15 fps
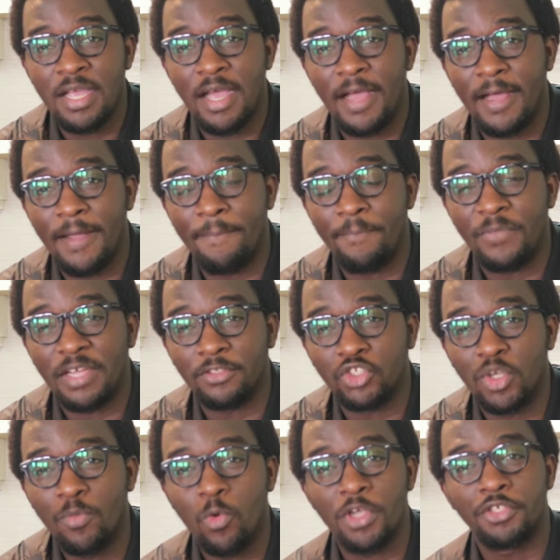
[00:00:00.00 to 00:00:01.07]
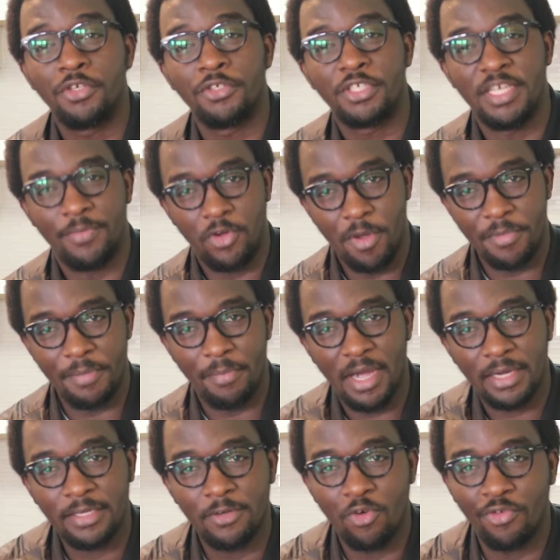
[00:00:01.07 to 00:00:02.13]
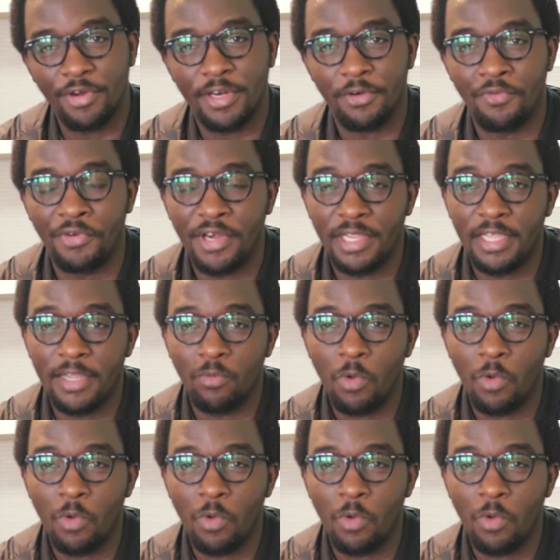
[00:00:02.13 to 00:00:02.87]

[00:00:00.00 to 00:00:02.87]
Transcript: and some questions keep coming back over and over again.